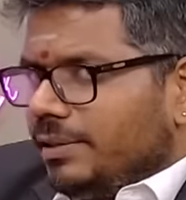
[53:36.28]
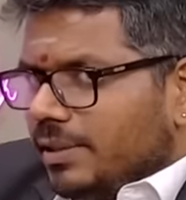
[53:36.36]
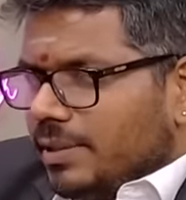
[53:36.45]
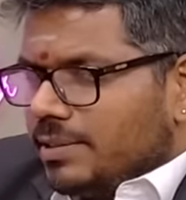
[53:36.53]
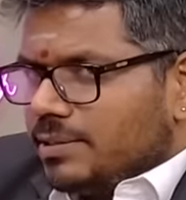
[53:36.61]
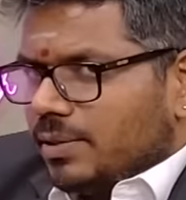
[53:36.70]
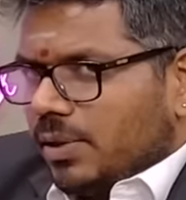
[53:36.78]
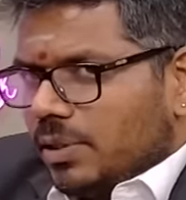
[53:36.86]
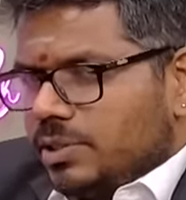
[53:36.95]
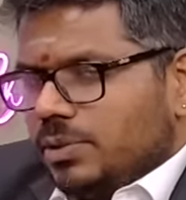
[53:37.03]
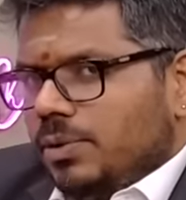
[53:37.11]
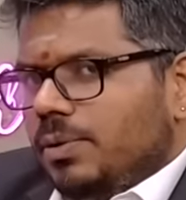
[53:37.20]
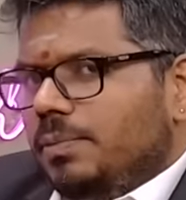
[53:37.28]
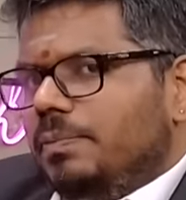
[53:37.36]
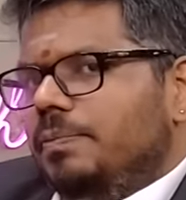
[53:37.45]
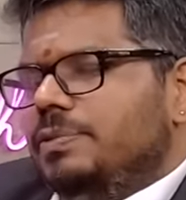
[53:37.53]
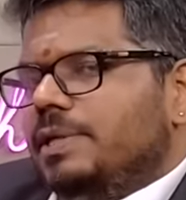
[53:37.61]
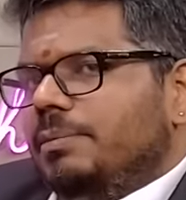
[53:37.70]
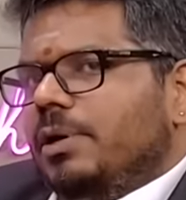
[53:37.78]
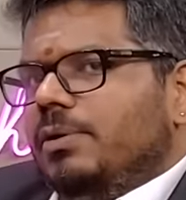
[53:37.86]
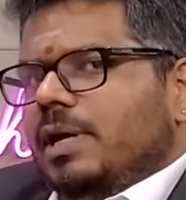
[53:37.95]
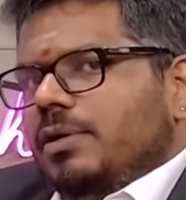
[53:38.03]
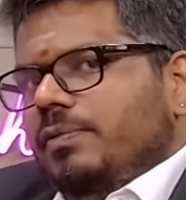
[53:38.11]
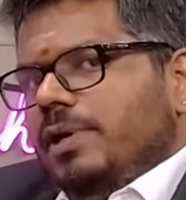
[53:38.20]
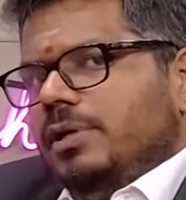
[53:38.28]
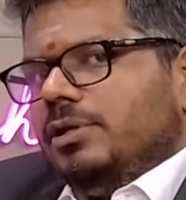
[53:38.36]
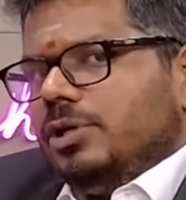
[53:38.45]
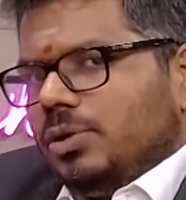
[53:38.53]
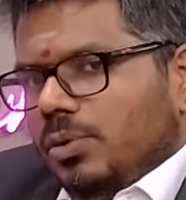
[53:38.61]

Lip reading: I think it's also somehow convenient